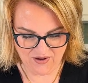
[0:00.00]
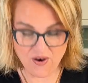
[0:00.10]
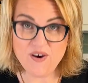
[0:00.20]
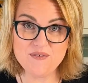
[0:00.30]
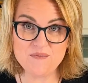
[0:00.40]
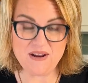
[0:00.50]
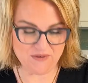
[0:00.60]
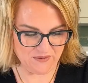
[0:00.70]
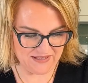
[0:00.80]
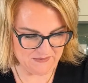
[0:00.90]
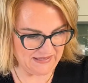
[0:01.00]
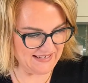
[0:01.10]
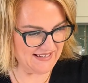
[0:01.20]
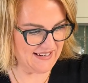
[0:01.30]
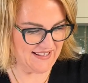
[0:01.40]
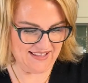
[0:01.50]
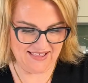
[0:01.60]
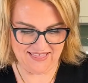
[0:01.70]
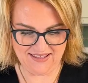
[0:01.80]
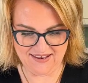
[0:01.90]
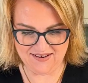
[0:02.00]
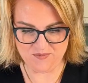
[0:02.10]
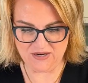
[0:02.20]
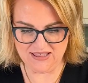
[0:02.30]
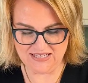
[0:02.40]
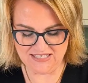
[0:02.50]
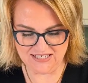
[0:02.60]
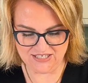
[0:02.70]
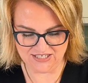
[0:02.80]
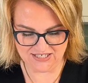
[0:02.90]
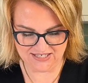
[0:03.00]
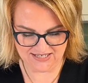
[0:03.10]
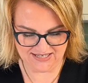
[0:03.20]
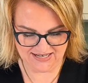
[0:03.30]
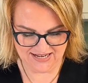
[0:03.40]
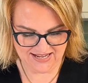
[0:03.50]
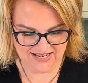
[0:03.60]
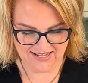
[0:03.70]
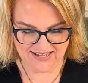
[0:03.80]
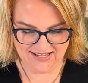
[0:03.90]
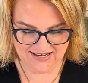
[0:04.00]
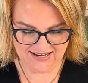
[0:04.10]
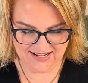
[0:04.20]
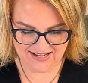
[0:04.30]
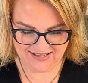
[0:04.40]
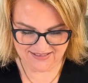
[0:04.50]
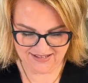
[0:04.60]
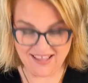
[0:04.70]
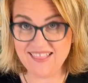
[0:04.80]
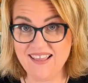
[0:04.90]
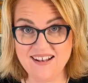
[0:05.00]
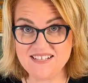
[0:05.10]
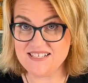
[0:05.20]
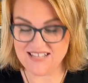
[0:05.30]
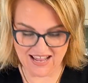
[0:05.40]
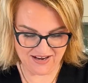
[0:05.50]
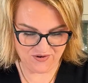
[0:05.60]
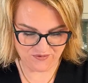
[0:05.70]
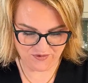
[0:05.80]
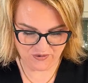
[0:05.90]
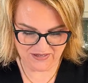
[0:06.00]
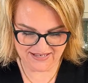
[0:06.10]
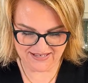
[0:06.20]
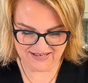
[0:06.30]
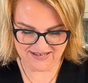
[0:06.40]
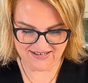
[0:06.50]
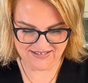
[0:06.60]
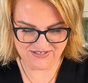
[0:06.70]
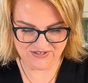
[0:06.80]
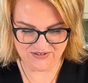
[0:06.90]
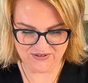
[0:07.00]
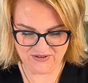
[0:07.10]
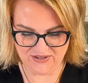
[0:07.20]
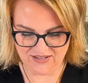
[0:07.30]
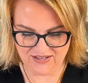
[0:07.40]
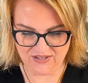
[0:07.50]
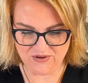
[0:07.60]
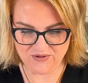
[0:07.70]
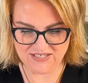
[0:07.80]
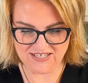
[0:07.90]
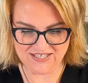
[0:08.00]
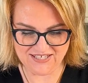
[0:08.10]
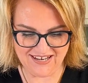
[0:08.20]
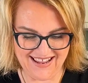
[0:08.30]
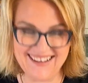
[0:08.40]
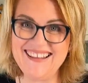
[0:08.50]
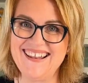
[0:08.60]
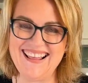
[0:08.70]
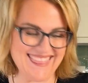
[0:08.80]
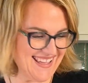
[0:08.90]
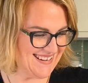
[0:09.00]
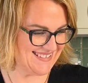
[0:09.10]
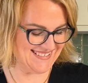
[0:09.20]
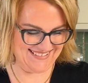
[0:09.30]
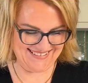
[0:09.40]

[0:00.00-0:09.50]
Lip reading: over my rolling pin and then bring the dish in here and then just unroll it into your dish lightly like that.